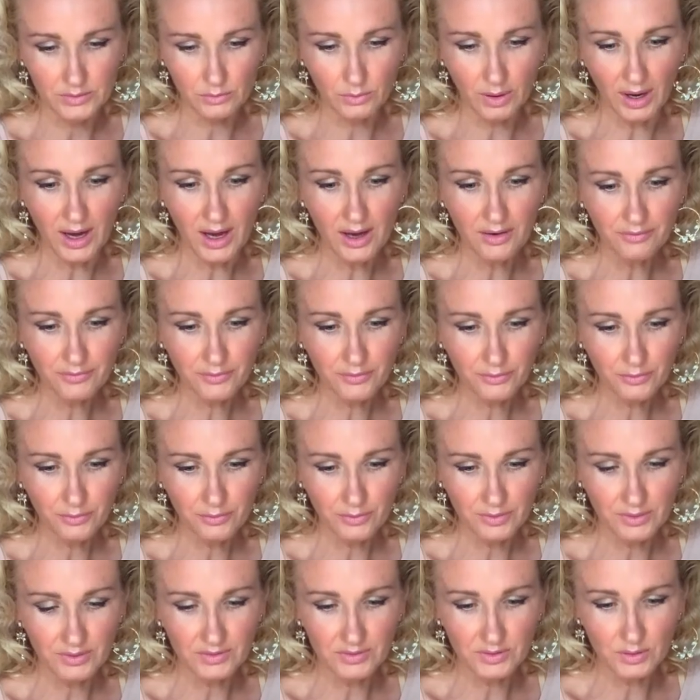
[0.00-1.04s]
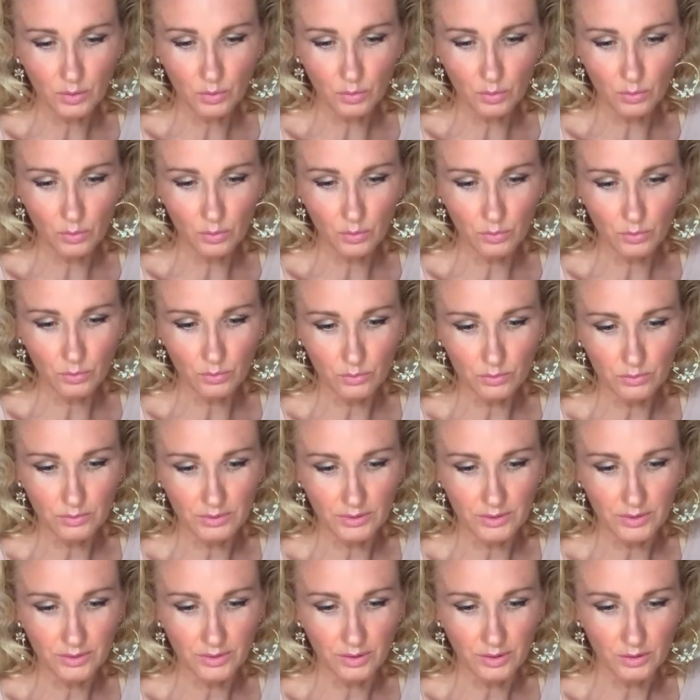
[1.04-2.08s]
after this whole,
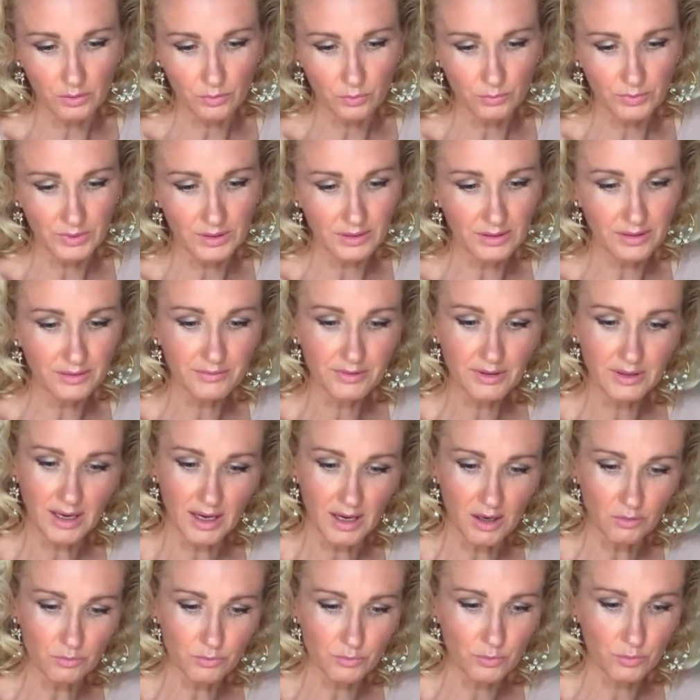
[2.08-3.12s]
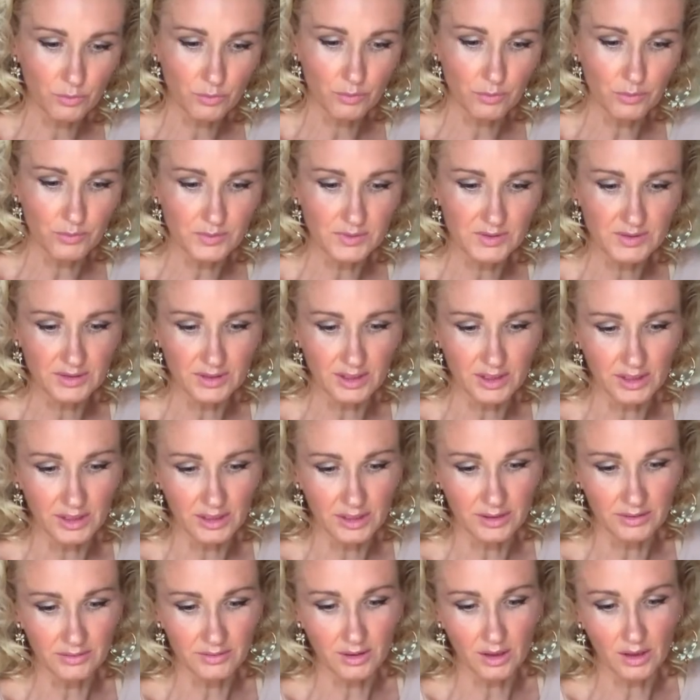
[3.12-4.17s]
you know, we're living outdoors,
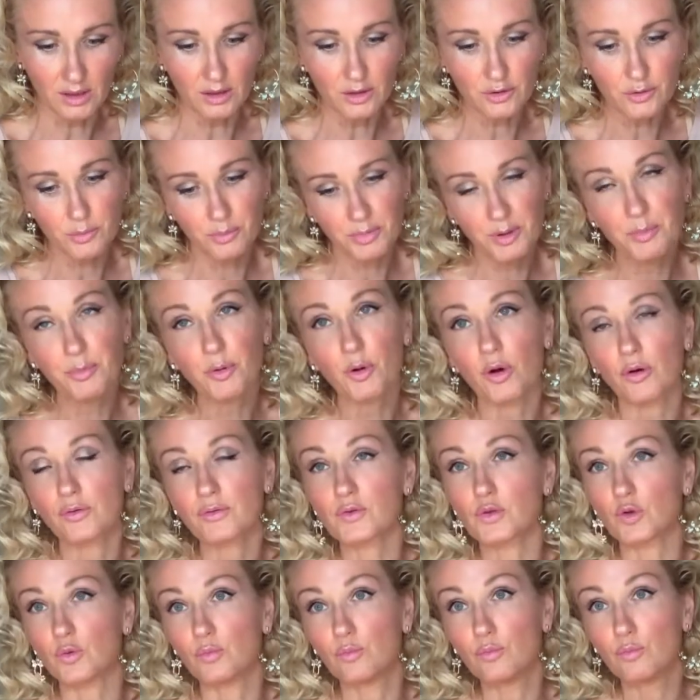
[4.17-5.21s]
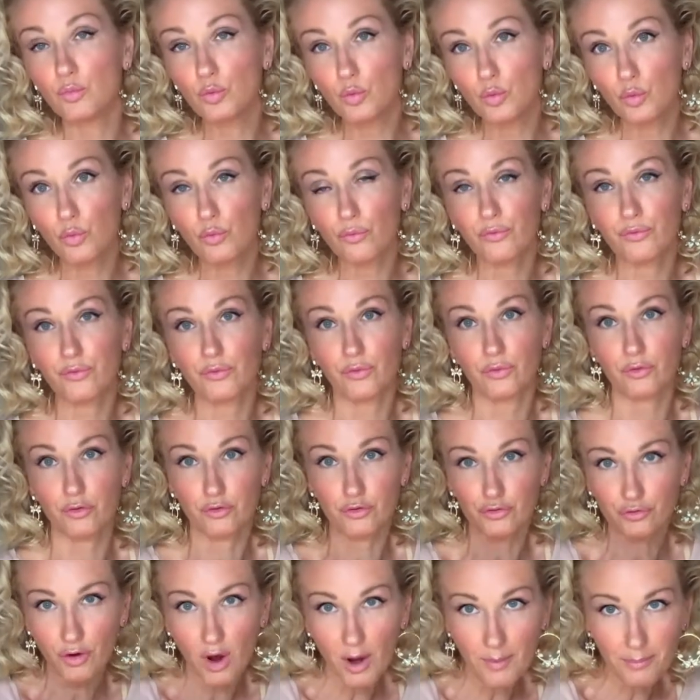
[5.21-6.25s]
and a lot of people also move to the
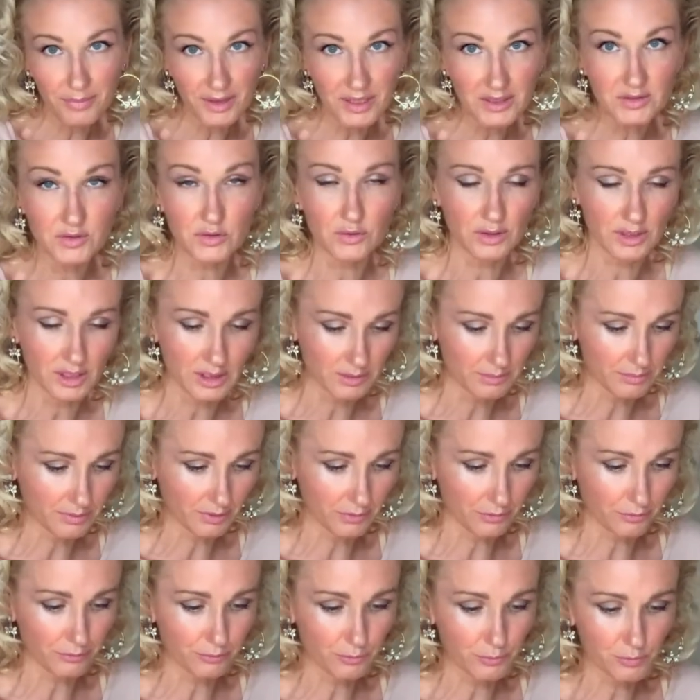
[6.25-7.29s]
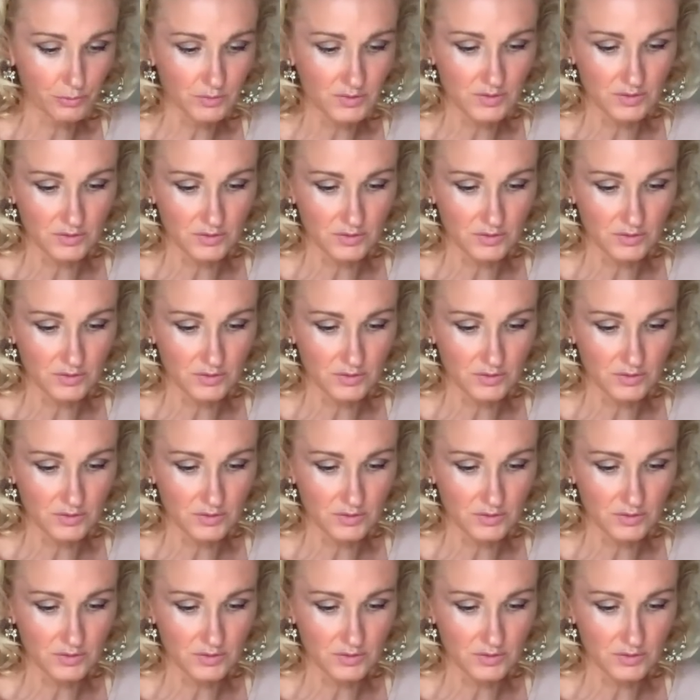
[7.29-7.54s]
tropics to get better fruits.